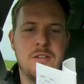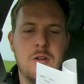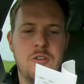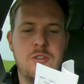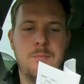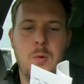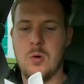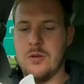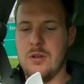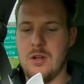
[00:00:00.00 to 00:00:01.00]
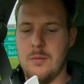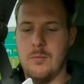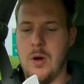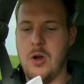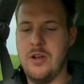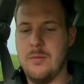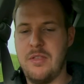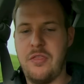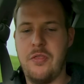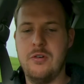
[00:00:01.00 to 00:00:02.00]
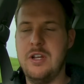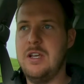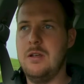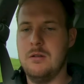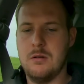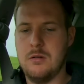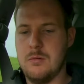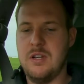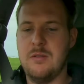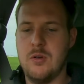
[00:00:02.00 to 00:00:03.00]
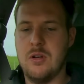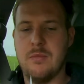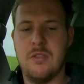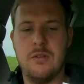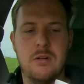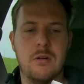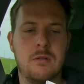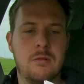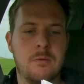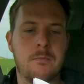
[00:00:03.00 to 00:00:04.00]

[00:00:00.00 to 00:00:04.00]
go to sport mode number 3. Oh no, where's mode number 3 gone?